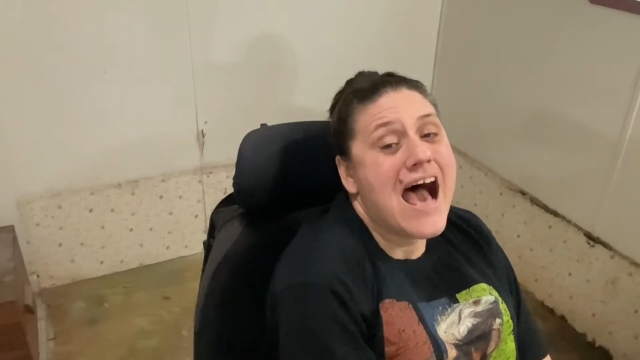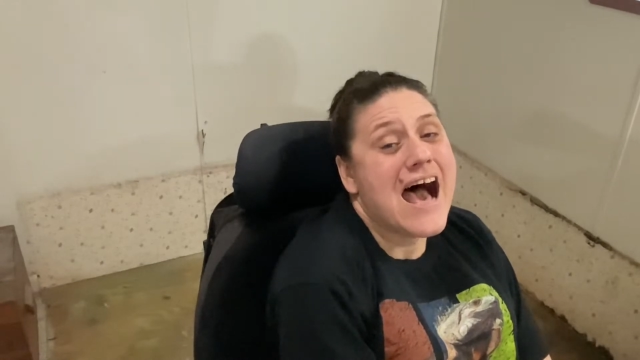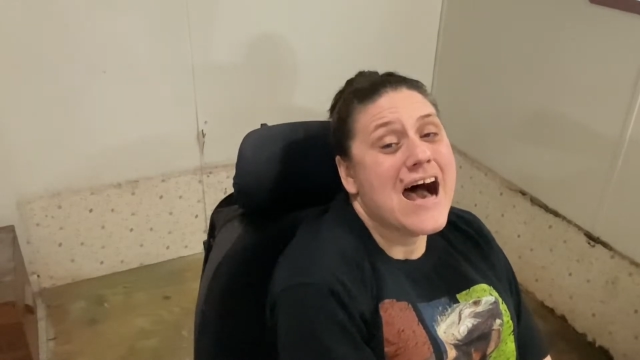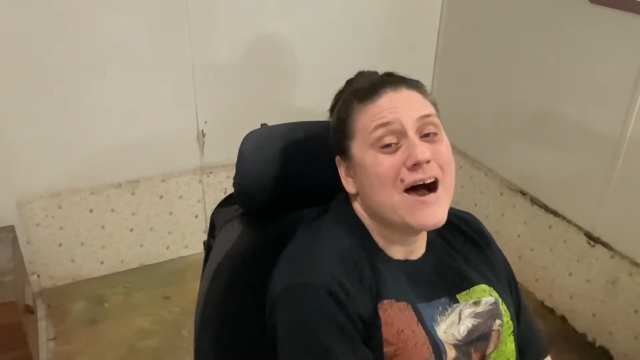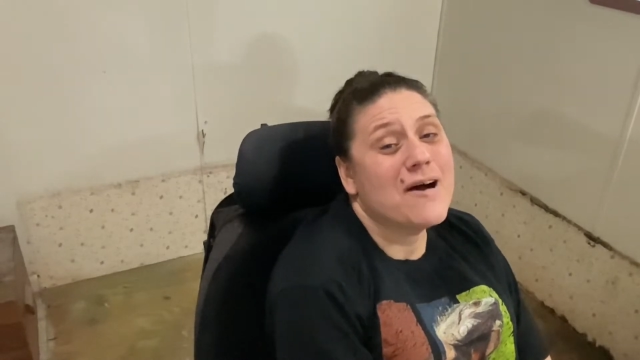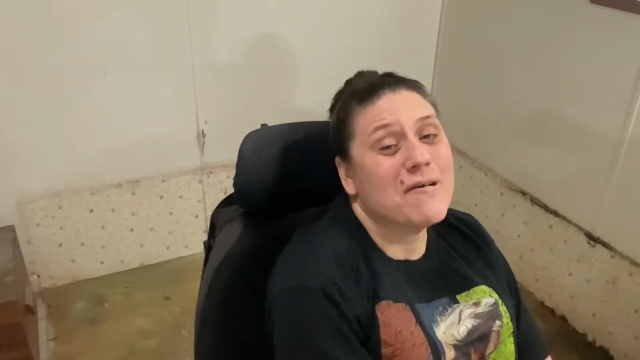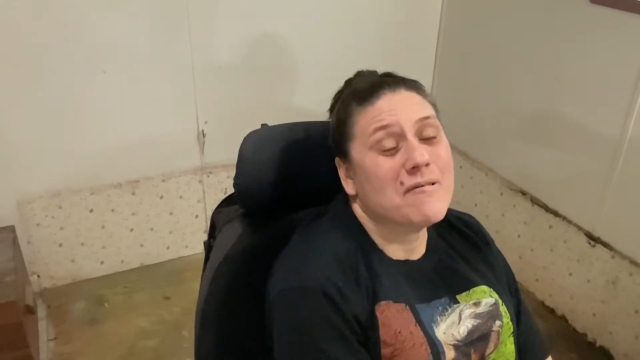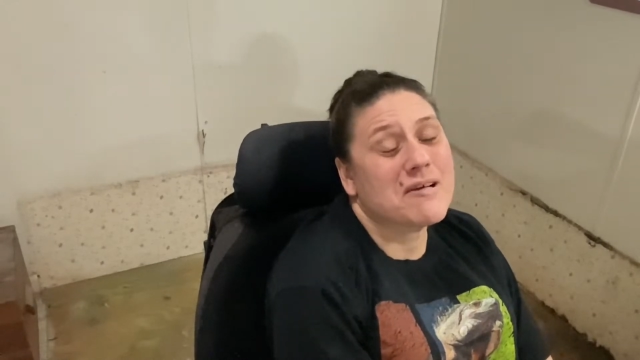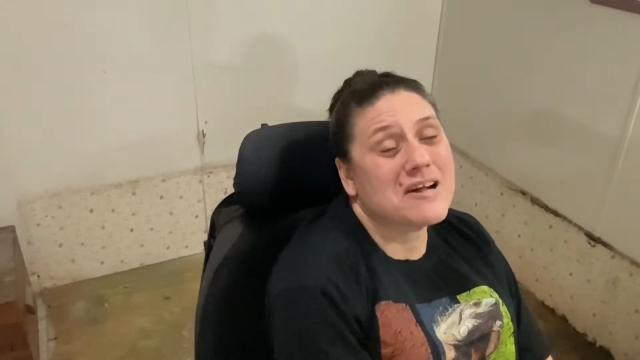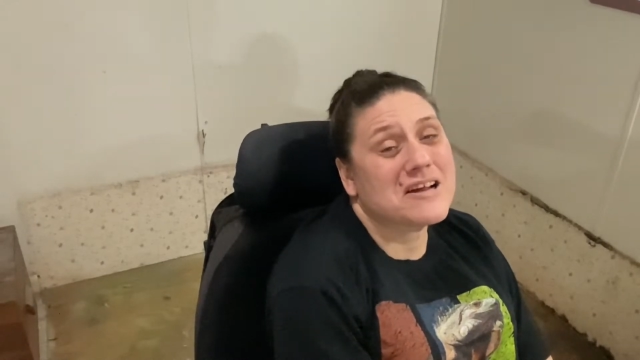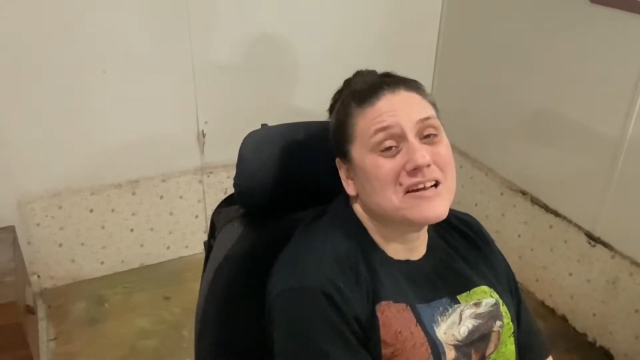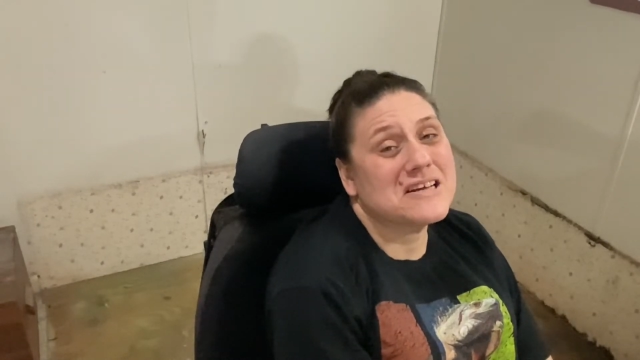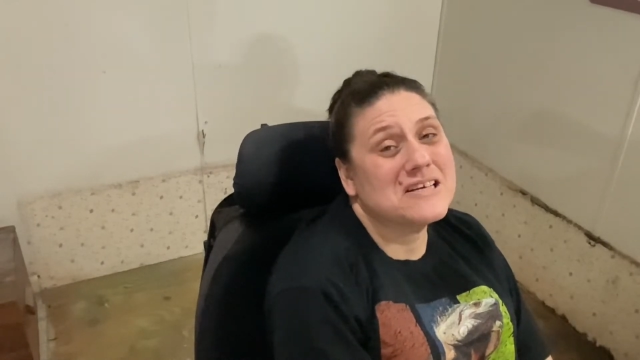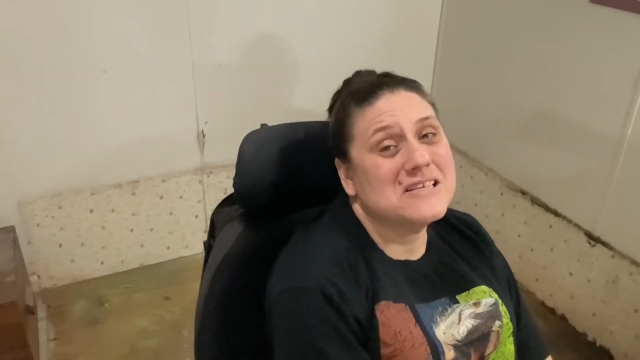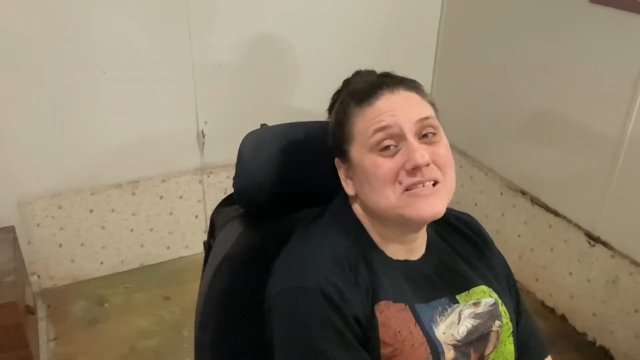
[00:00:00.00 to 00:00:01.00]
how we're
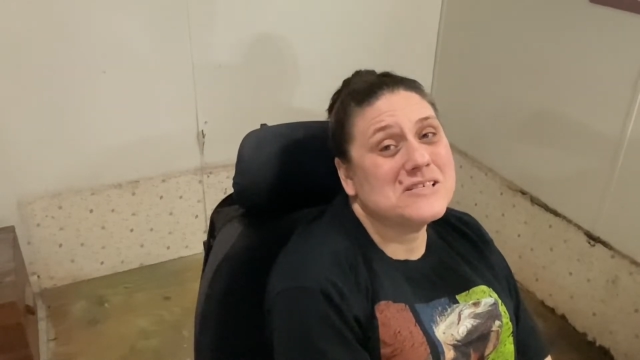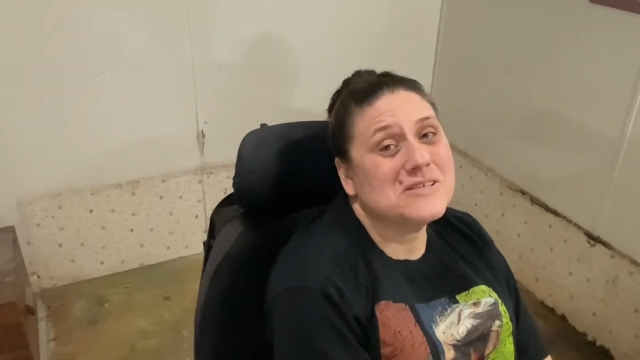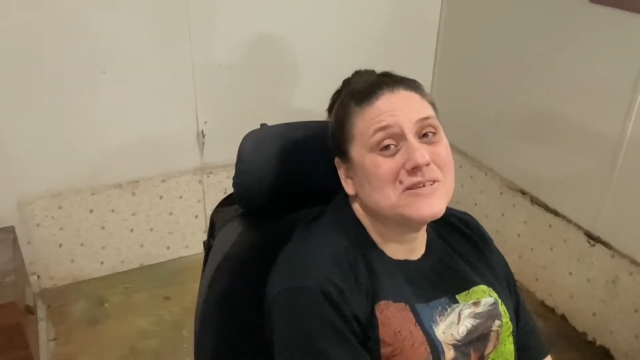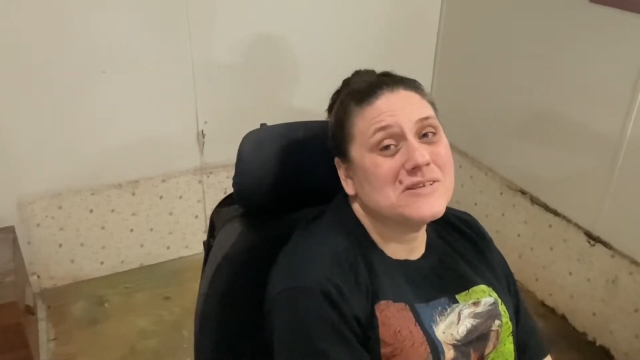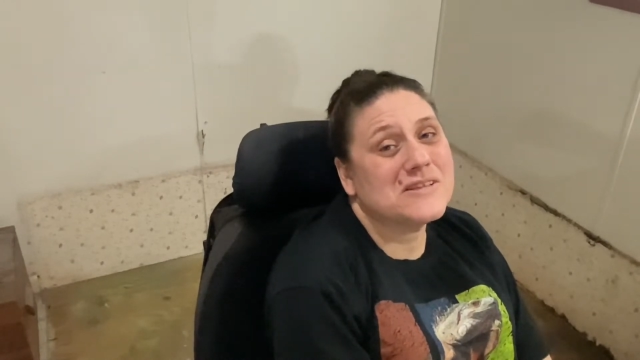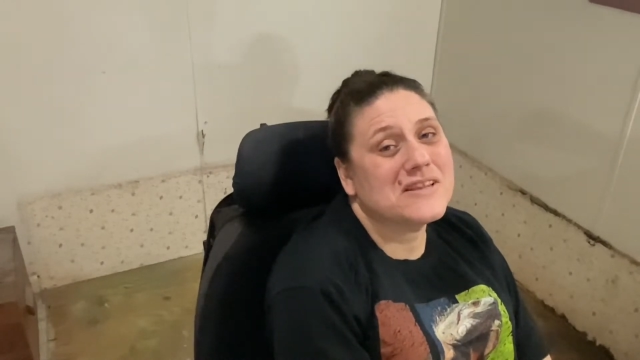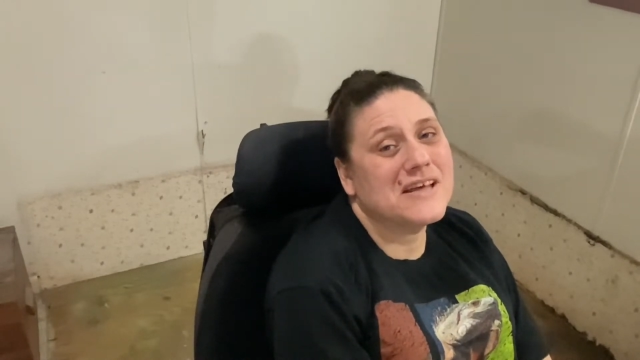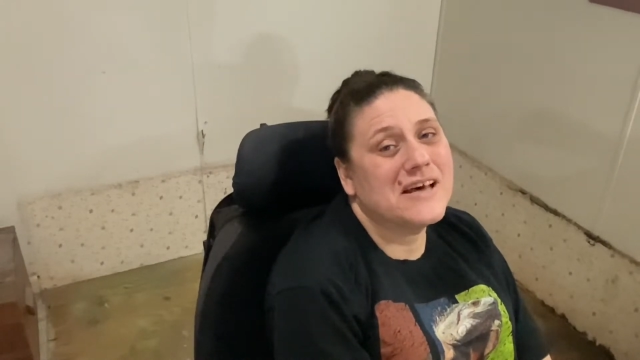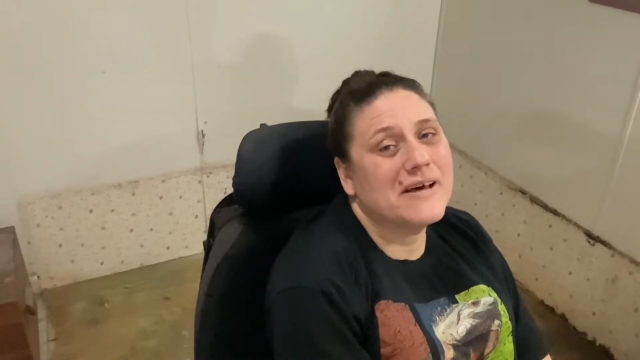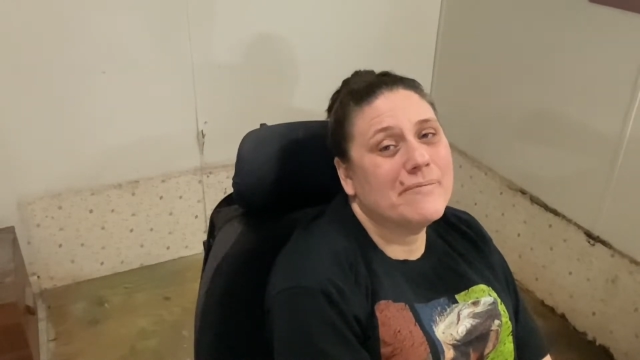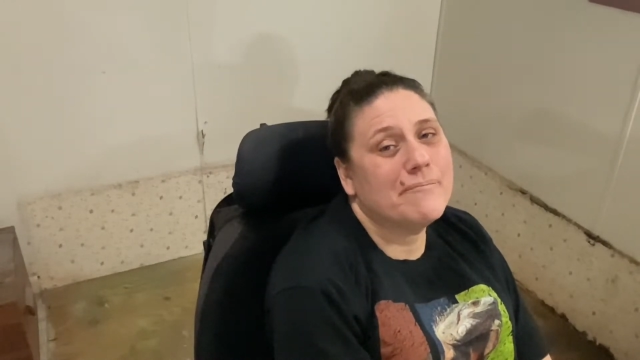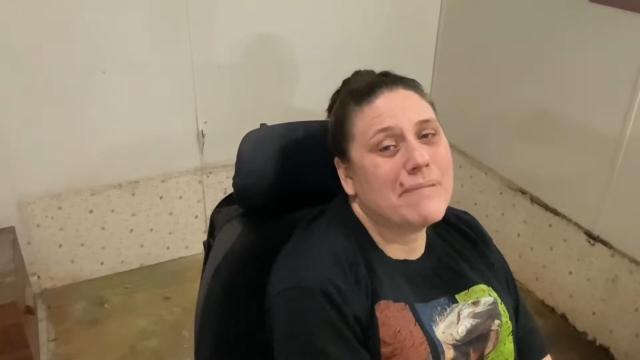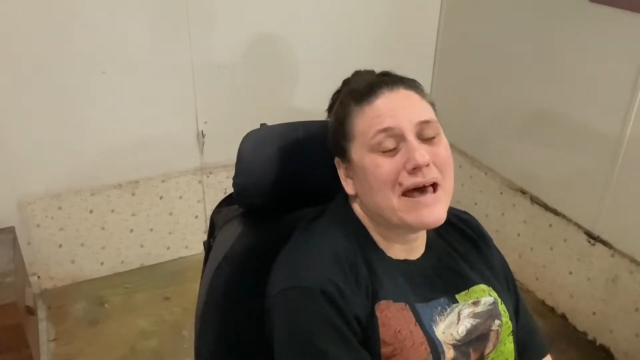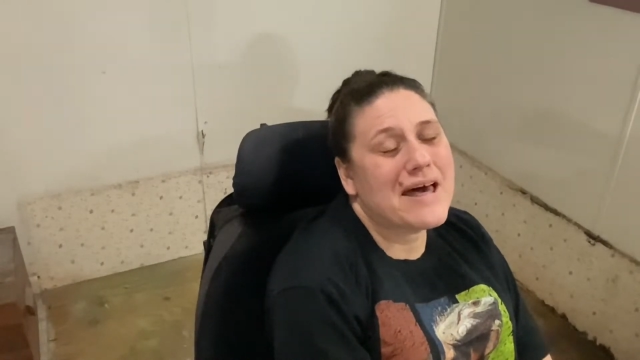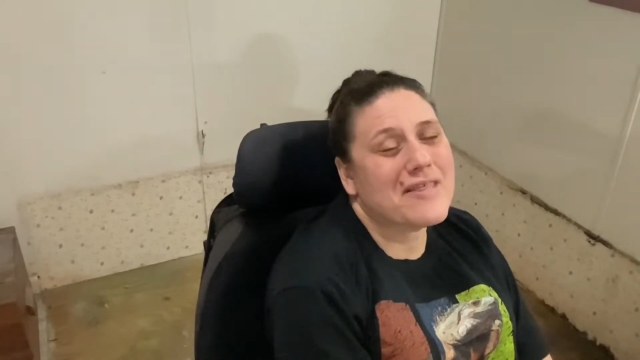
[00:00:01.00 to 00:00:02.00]
gonna do the
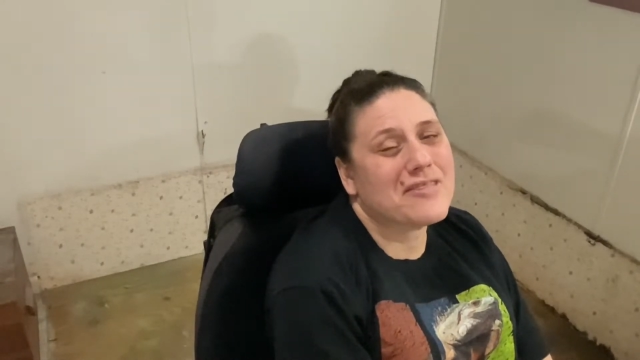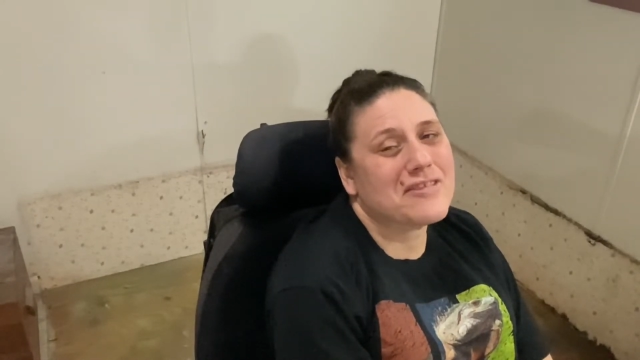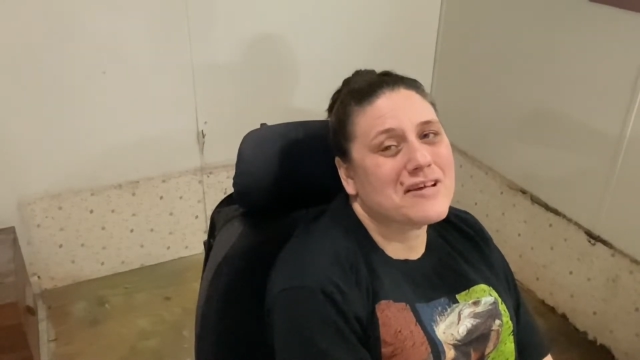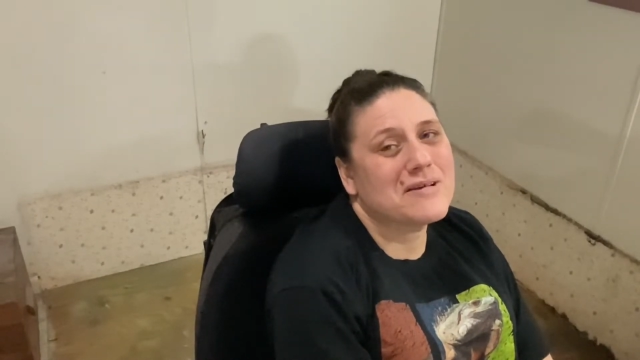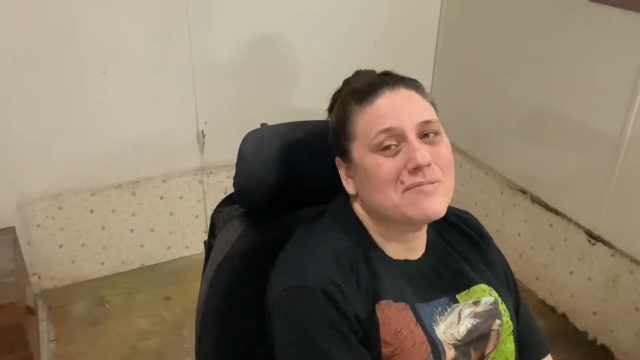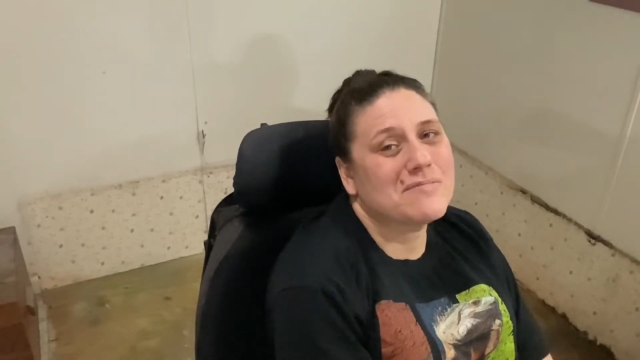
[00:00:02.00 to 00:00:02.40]
bathroom